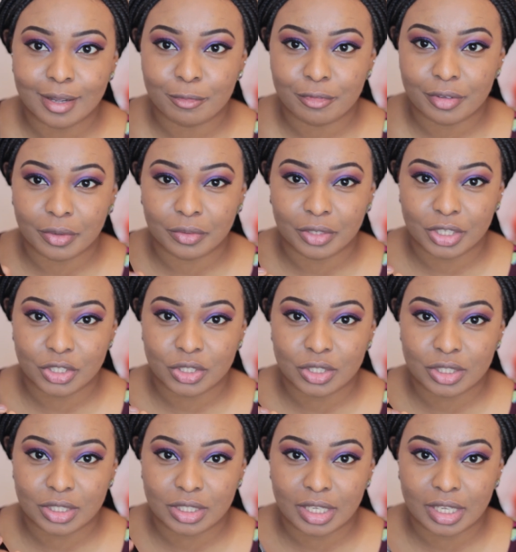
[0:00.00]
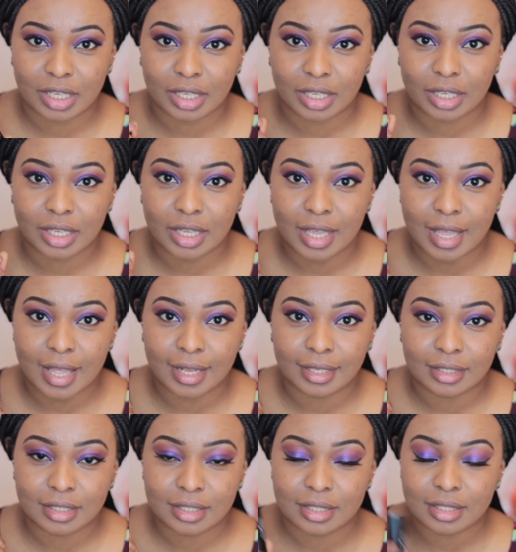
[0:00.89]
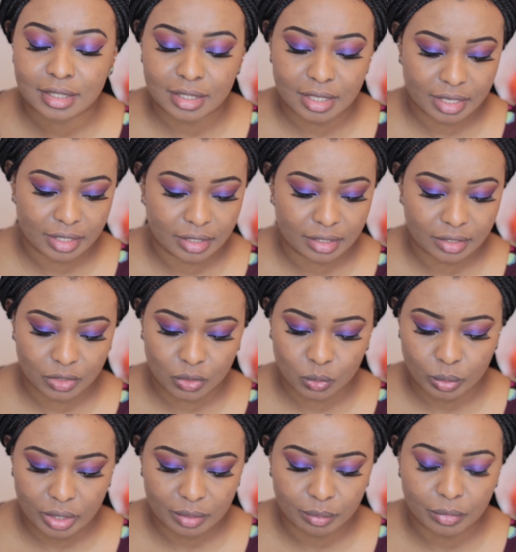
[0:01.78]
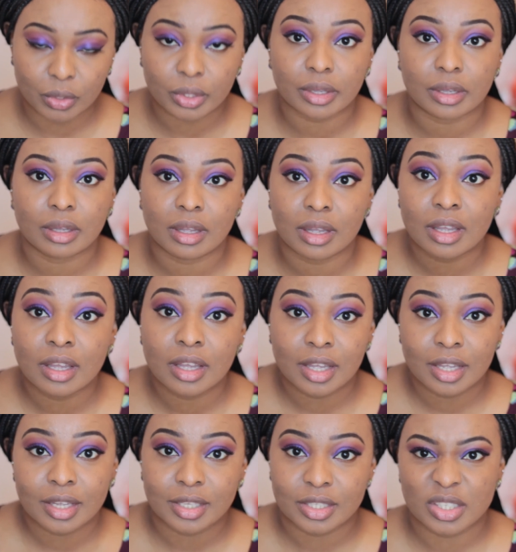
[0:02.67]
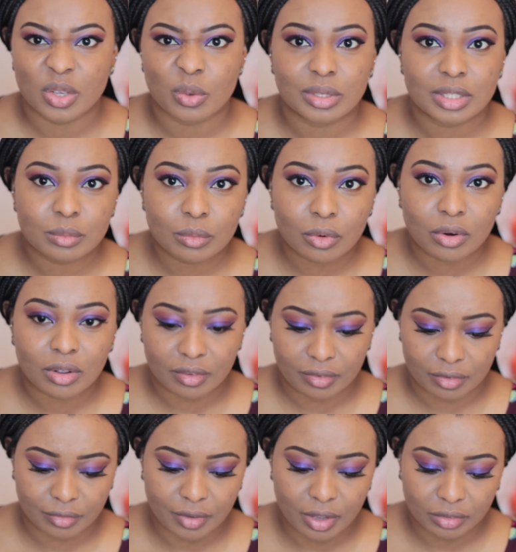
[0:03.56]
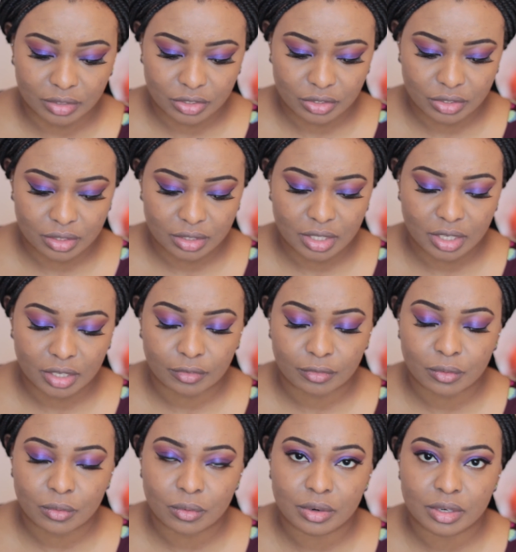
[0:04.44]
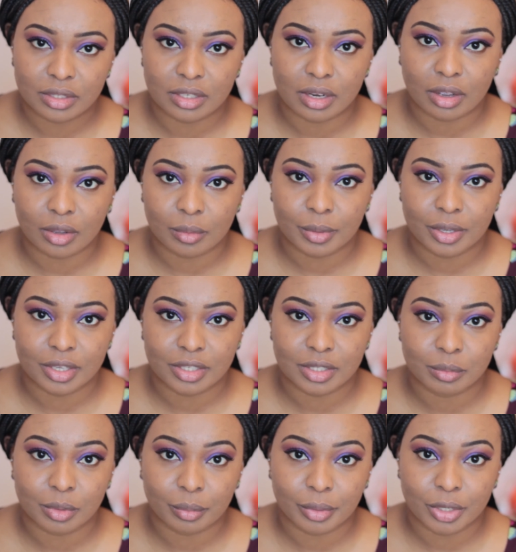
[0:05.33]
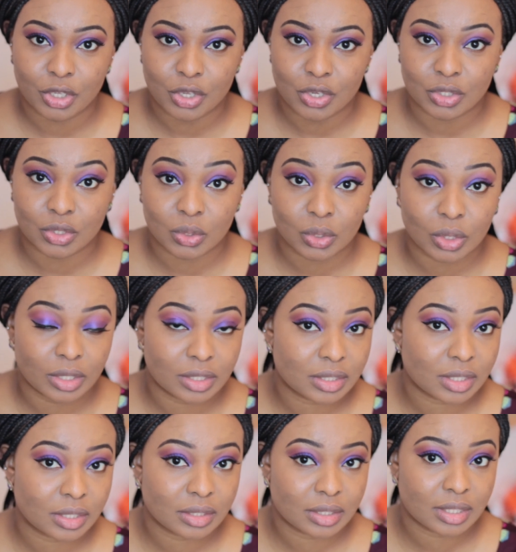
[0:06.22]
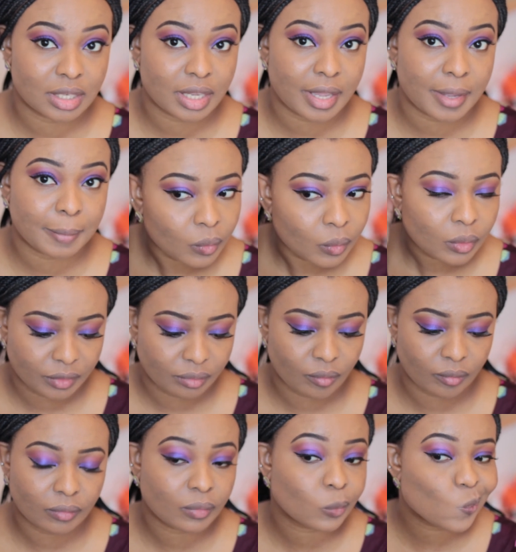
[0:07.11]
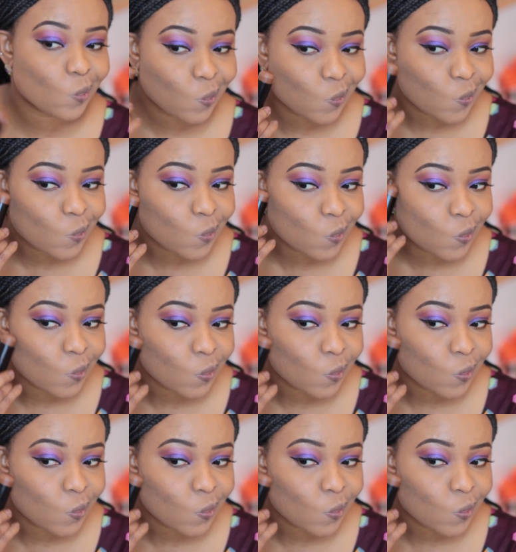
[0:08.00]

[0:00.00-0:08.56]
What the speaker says: foundation stick, and this is in Suede Mocha, so it's more of a foundation stick for a darker person, but I'm going to use it to contour today. I usually